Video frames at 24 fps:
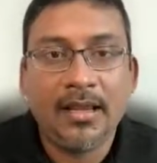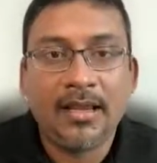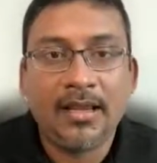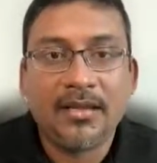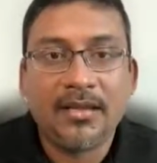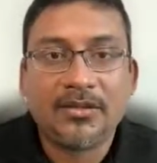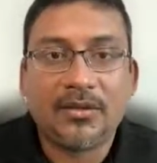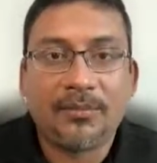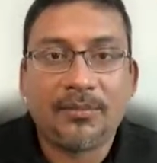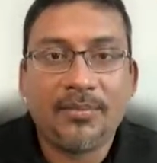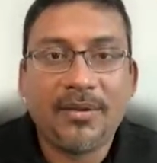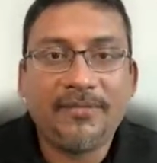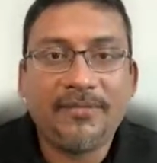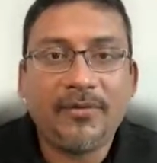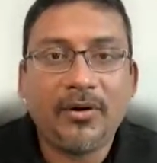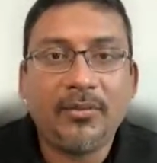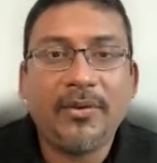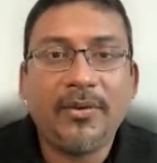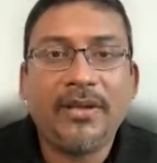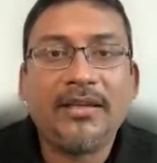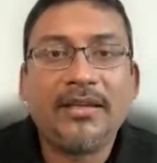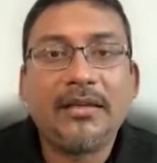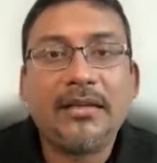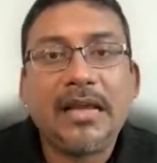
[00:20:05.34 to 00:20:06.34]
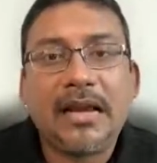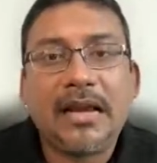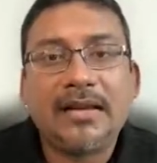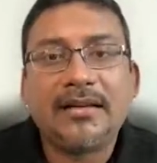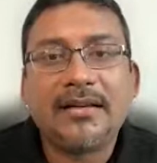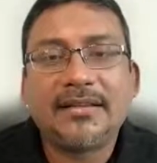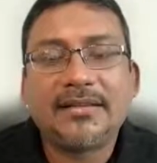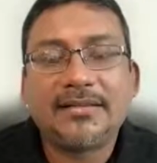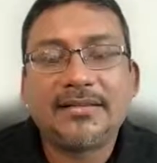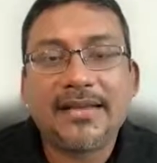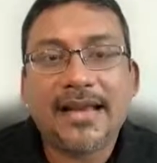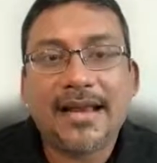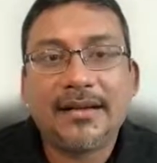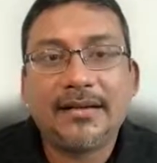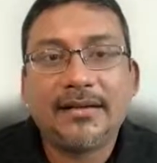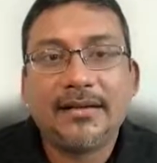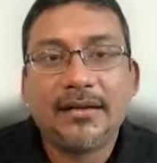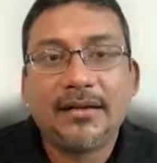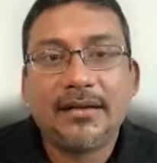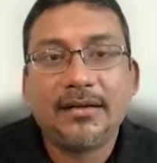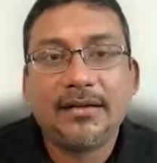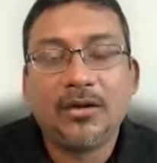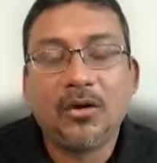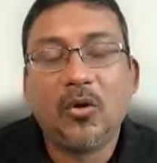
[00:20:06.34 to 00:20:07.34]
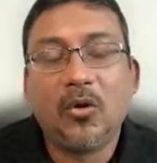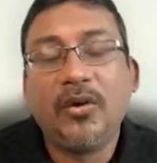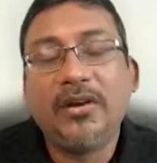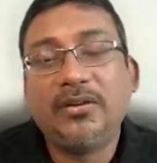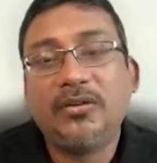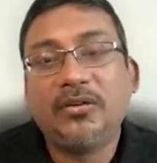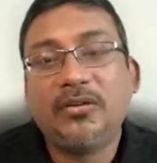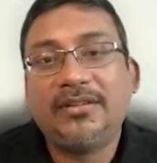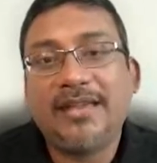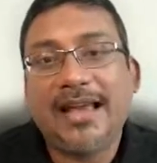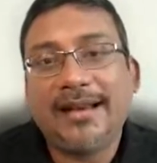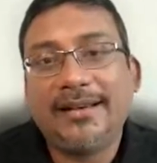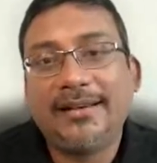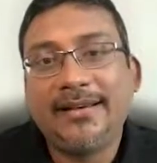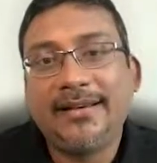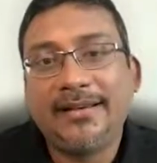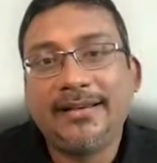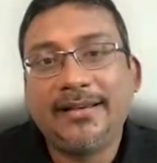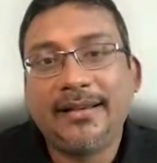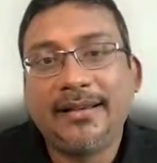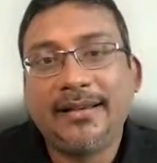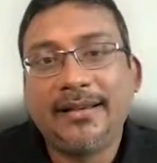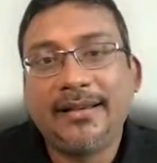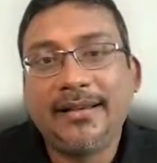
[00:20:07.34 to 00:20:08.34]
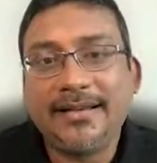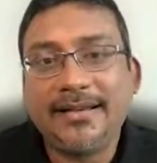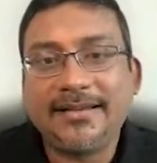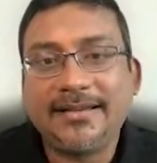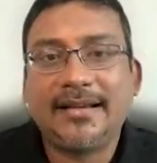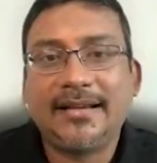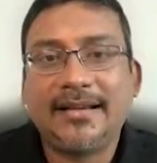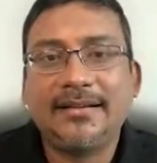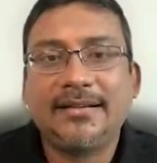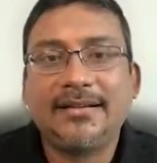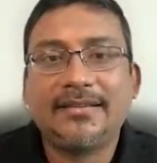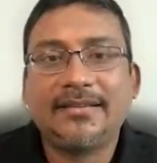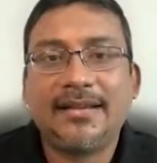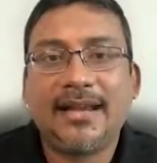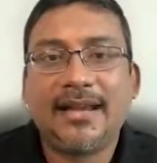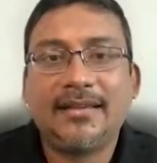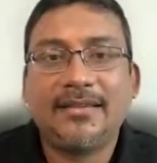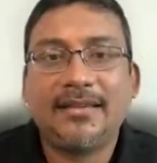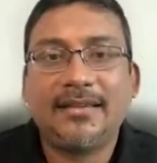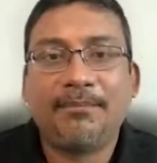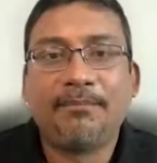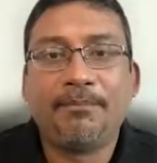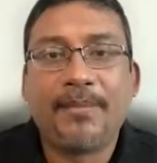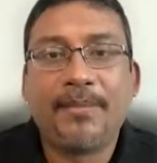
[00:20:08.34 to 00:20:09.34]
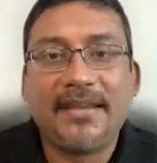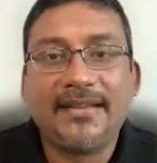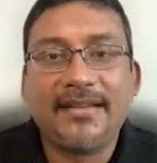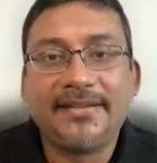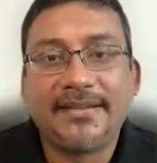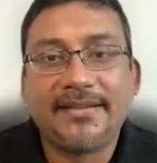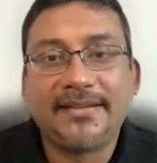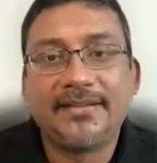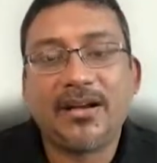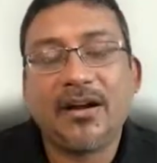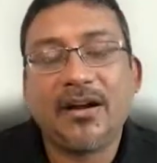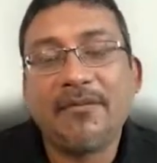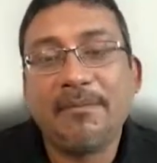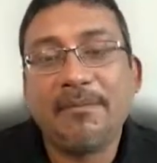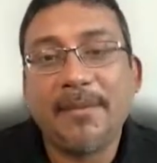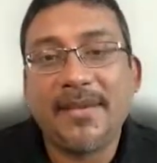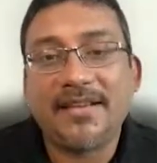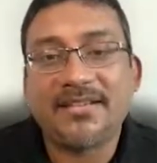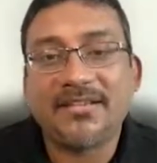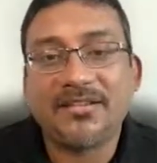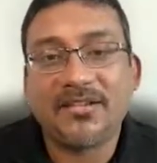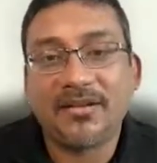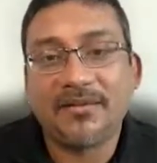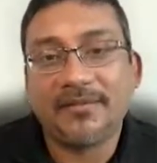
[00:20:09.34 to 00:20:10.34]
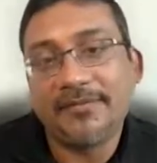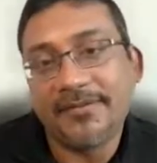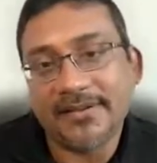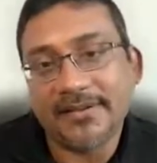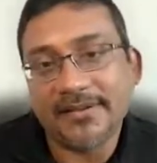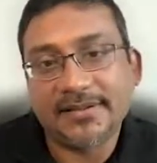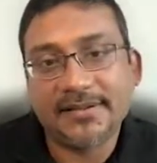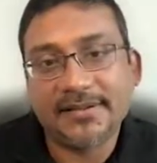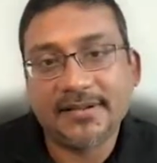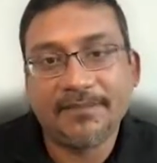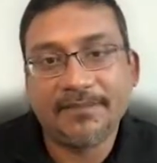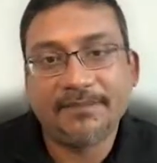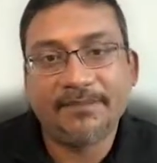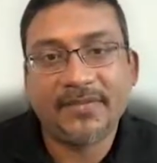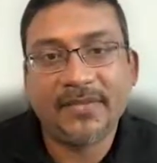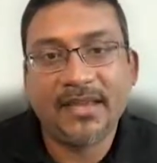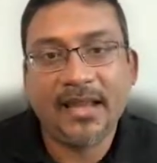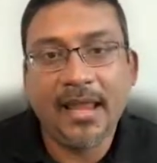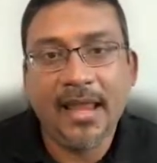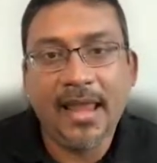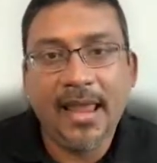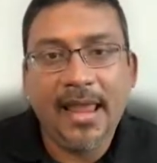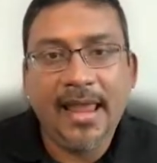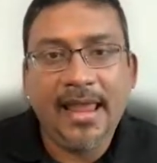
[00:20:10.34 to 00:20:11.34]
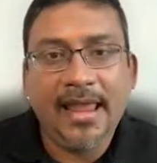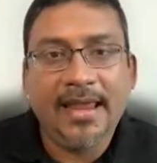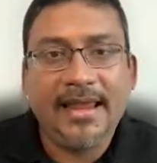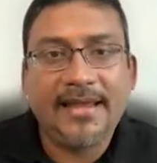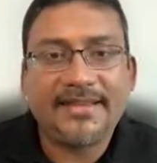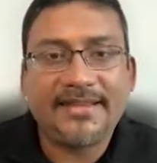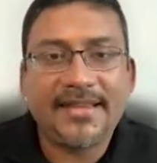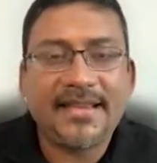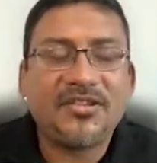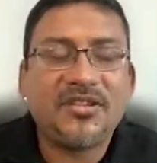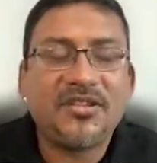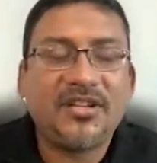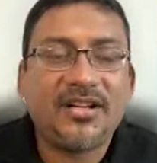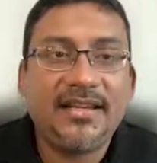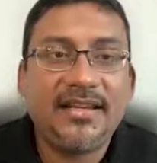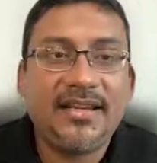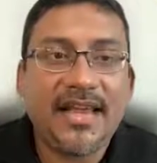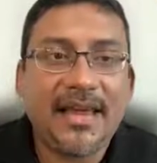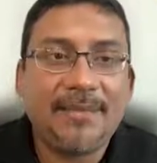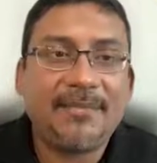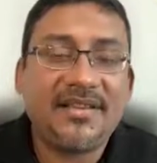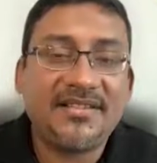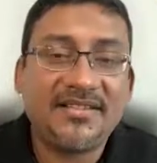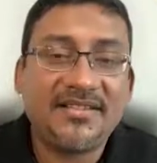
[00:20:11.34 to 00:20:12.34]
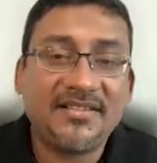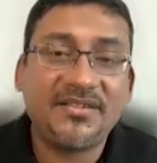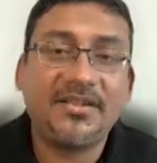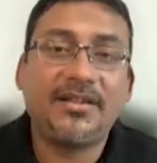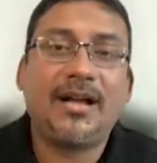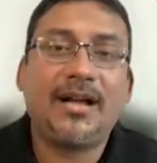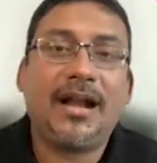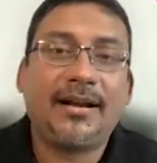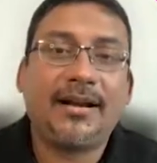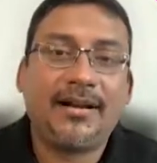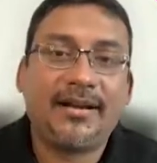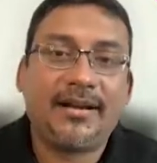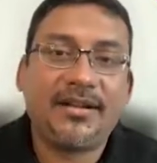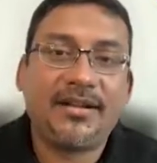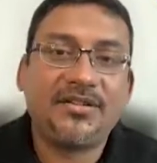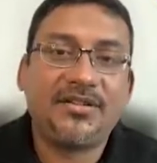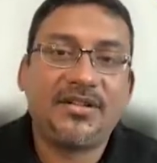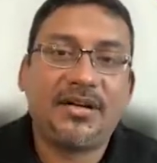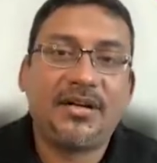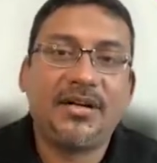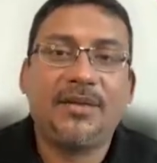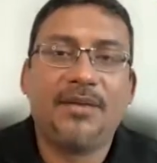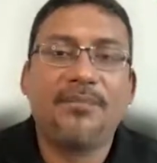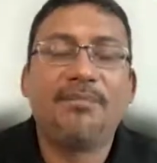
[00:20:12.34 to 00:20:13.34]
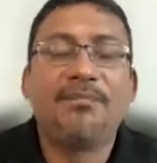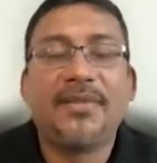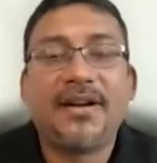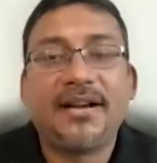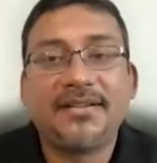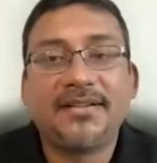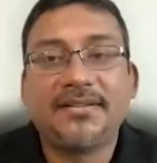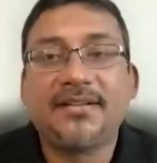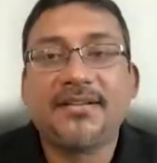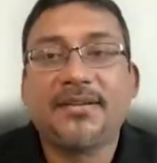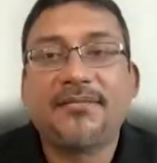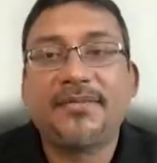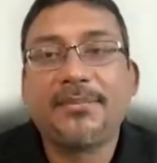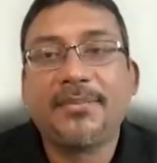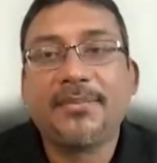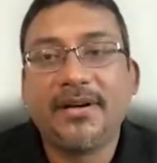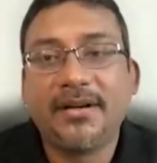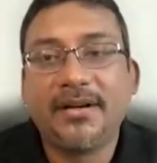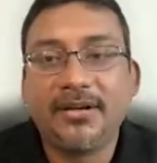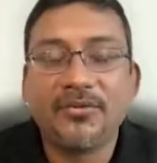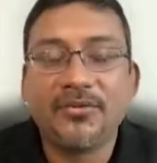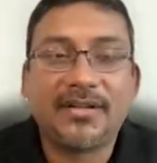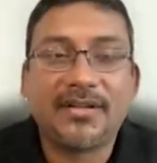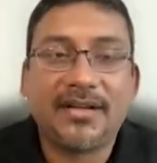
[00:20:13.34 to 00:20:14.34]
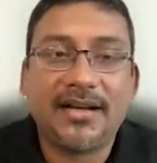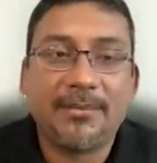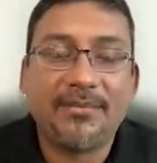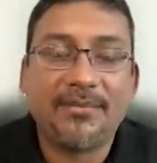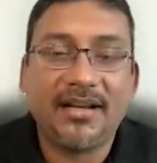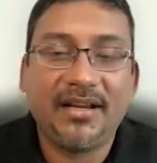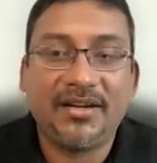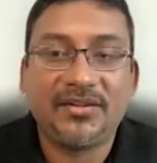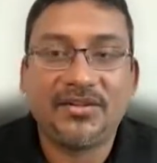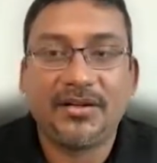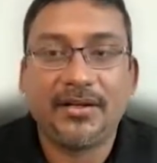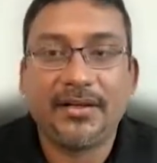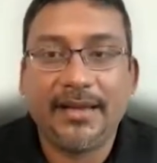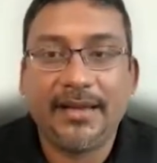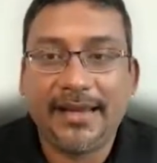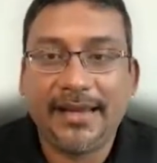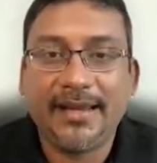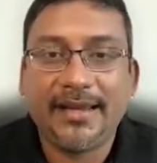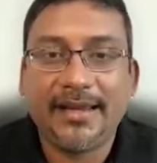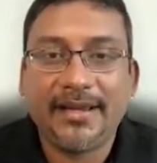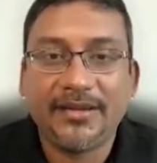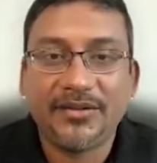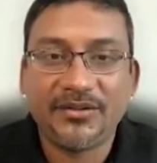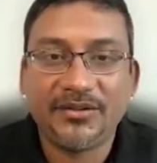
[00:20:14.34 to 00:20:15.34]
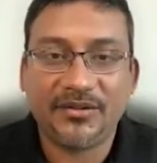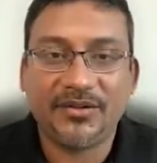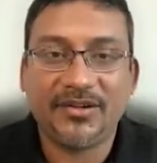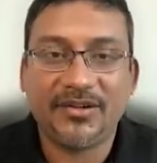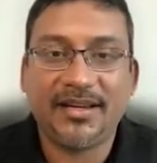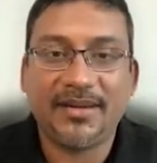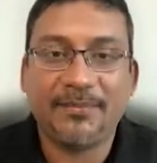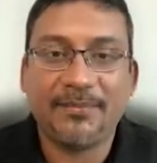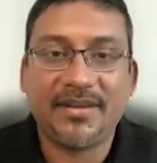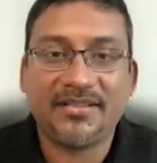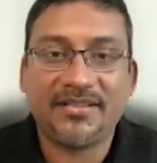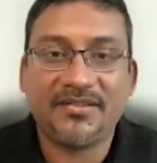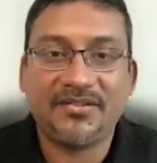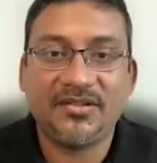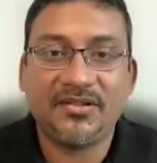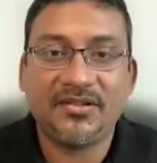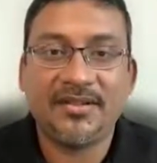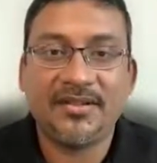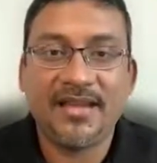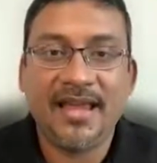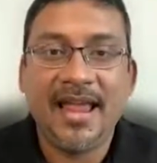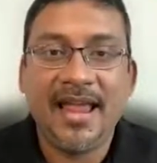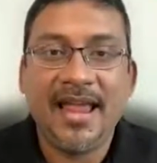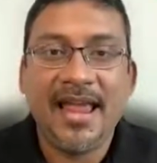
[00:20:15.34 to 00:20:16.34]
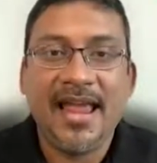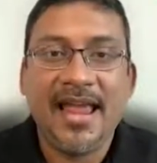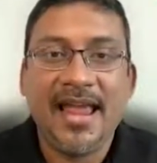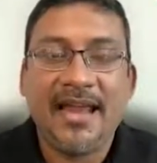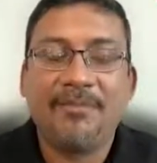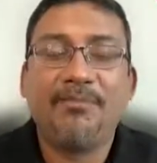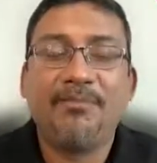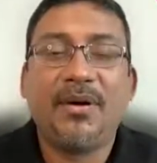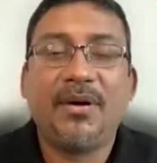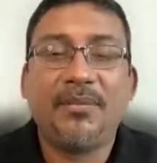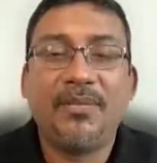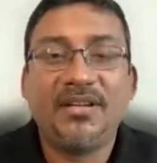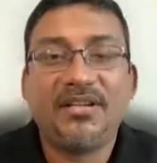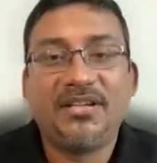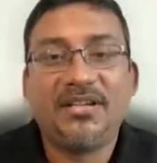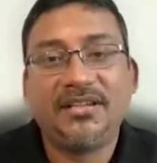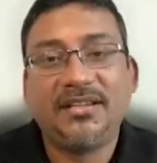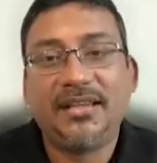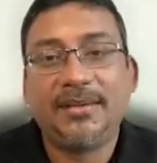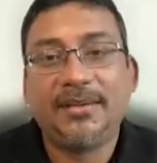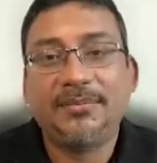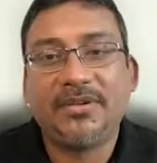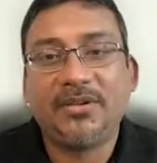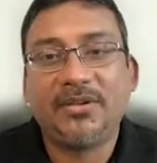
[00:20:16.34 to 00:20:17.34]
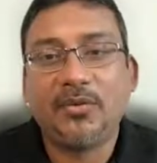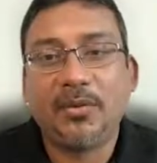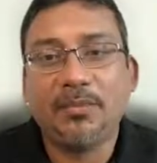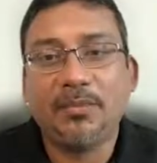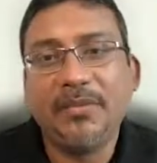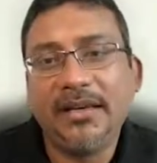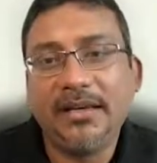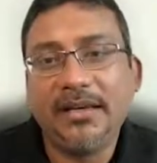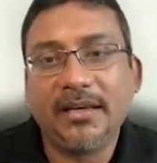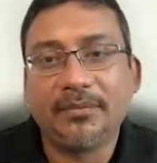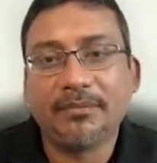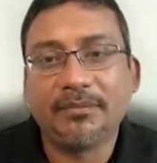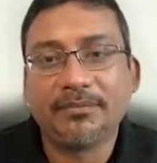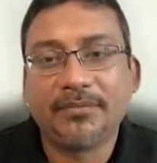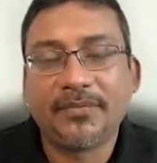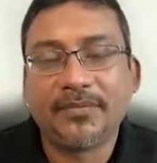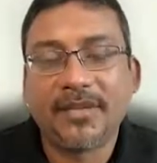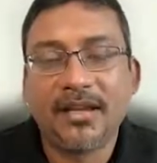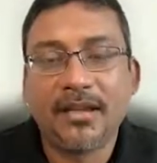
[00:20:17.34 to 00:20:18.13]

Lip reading: So before we go into that detail, let's understand the basics of messaging first. Essentially, a messaging architecture comprises of a producer application A generating messages and publishing them to a medium.